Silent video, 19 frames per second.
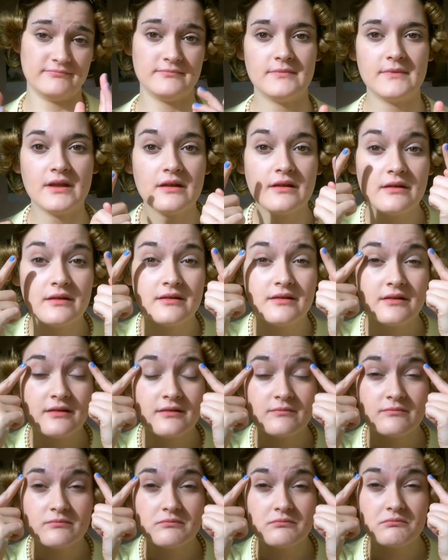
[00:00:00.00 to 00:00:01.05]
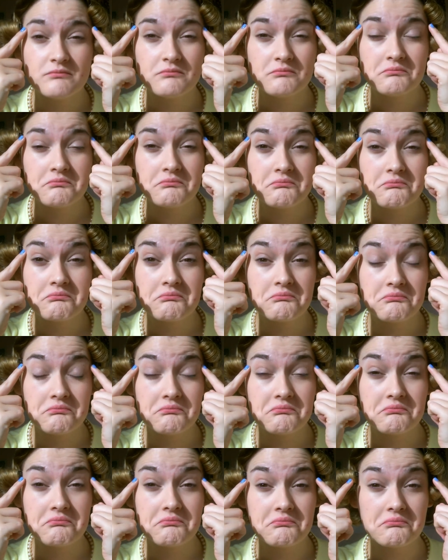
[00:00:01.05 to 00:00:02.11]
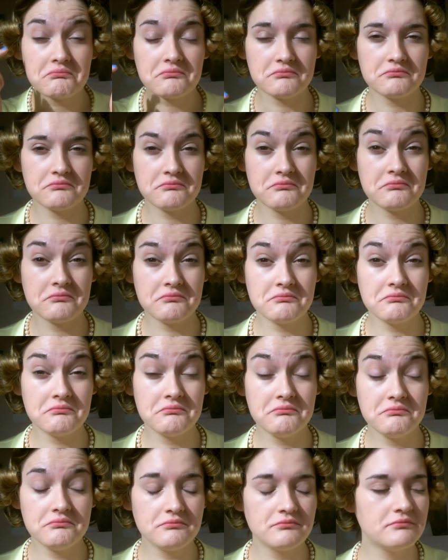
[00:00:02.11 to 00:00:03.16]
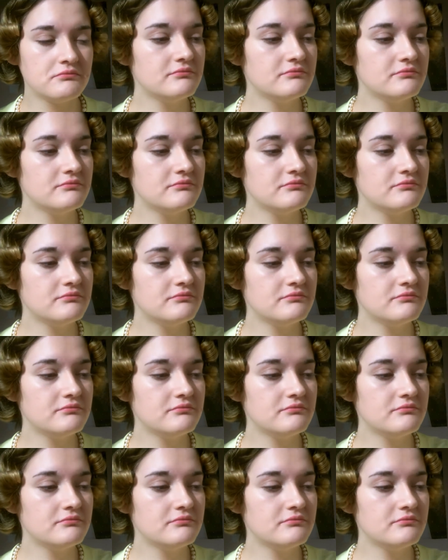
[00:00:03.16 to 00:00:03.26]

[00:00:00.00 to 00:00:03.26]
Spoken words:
and luckily it didn't, but I'm going straight